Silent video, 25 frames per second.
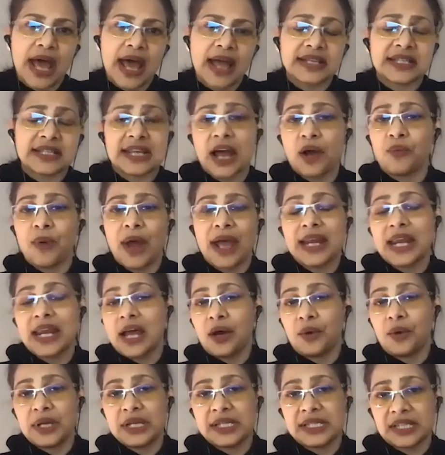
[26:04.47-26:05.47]
And now, right now,
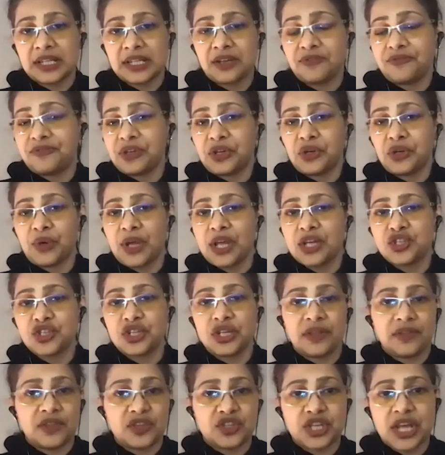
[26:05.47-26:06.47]
it is a configuration in
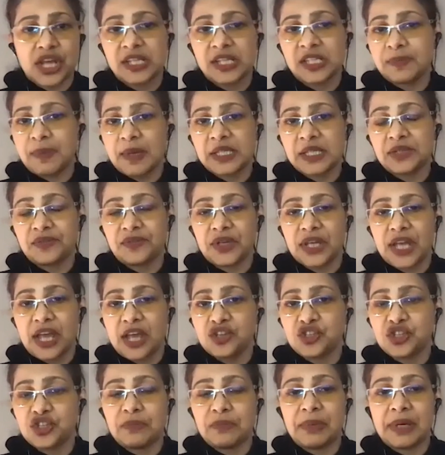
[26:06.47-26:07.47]
the chain
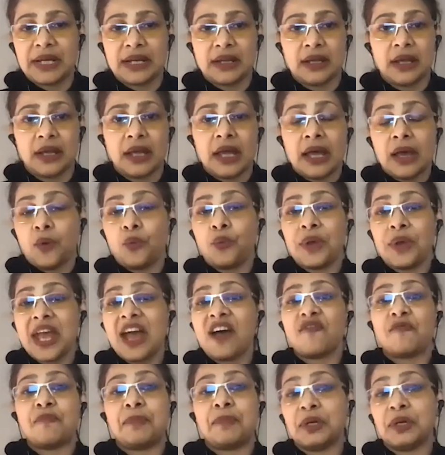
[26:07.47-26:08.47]
specification, but it, we
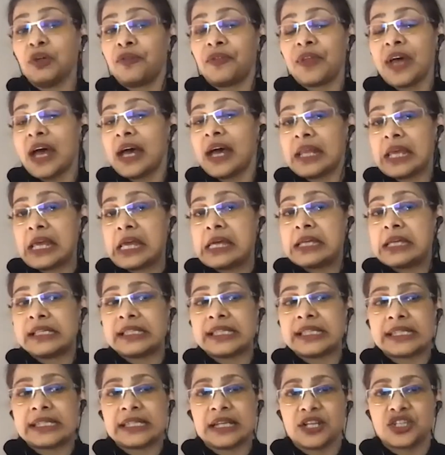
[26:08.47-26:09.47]
have built that in
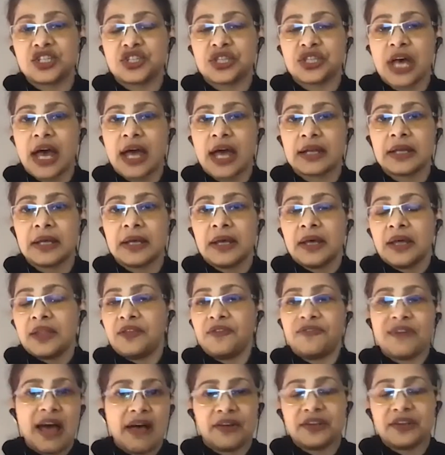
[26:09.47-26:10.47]
such that the
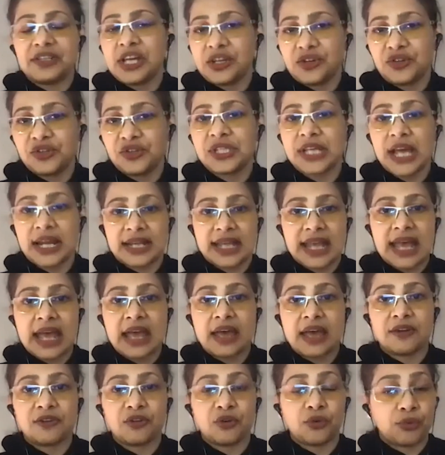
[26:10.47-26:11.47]
validator set
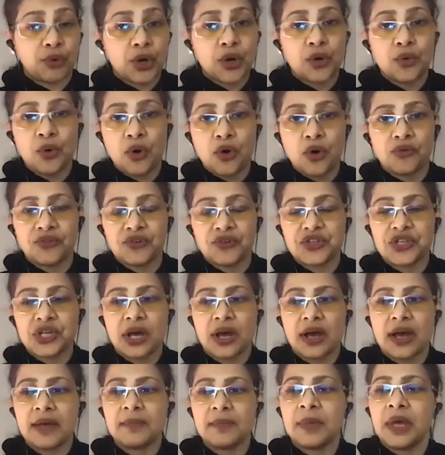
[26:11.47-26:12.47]
can grow over
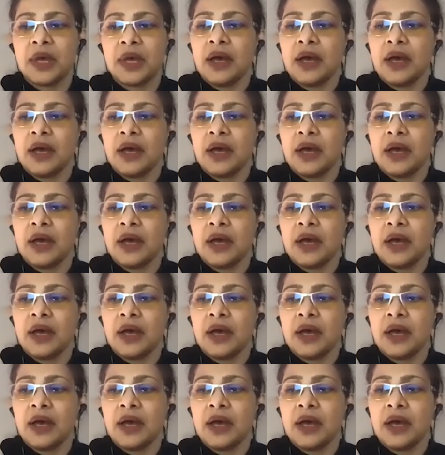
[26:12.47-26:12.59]
time.